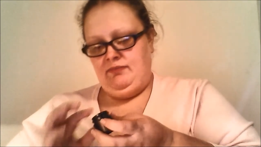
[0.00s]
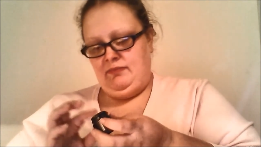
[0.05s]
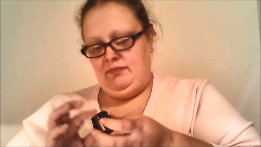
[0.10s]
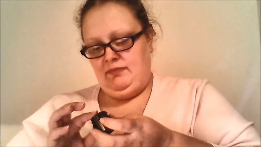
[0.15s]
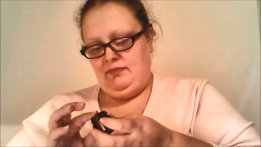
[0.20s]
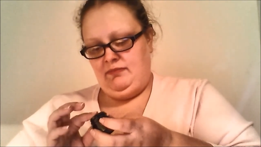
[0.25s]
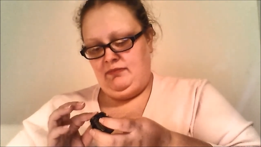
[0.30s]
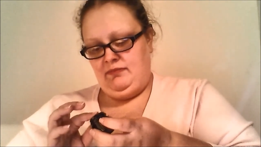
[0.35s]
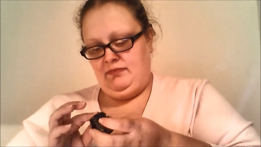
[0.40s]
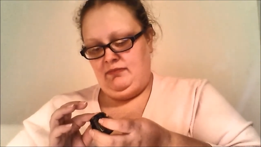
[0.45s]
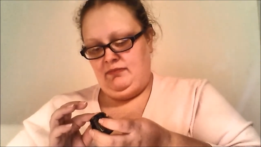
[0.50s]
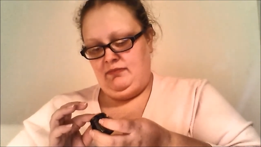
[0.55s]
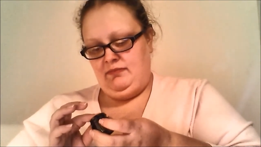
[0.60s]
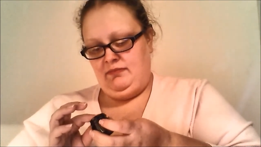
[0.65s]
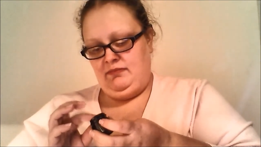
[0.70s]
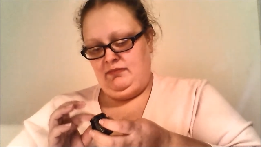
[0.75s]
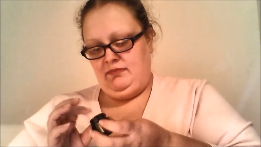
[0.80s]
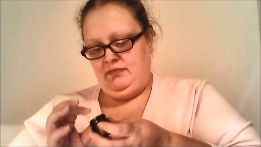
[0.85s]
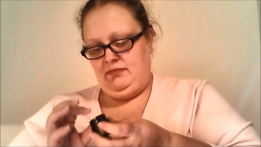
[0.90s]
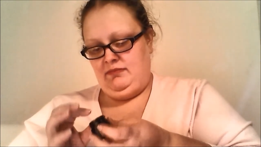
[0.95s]

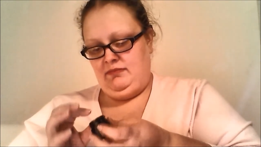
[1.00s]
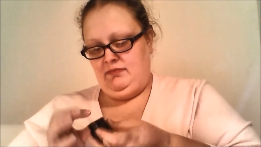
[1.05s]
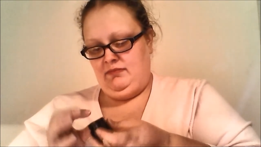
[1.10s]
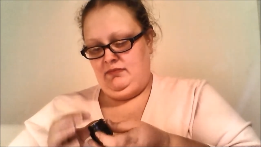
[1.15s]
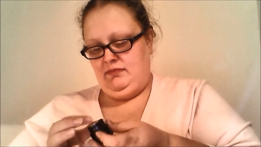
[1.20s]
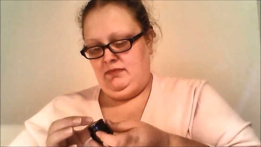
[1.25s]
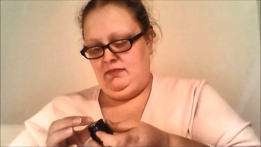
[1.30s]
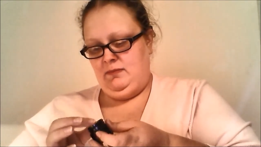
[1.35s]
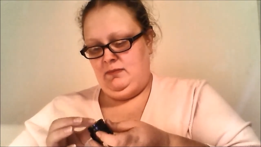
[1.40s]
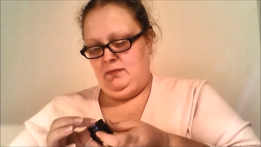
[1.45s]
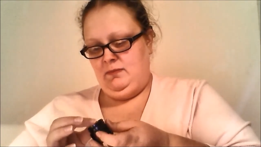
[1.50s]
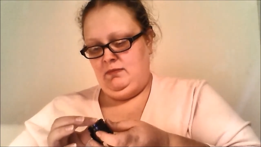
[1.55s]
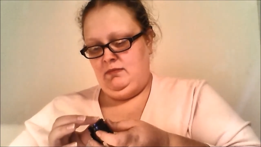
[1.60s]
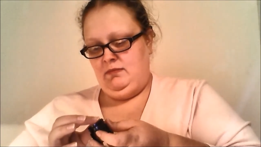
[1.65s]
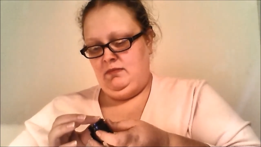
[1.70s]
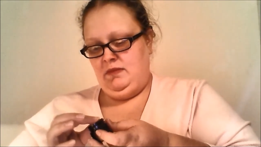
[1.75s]
[no speech]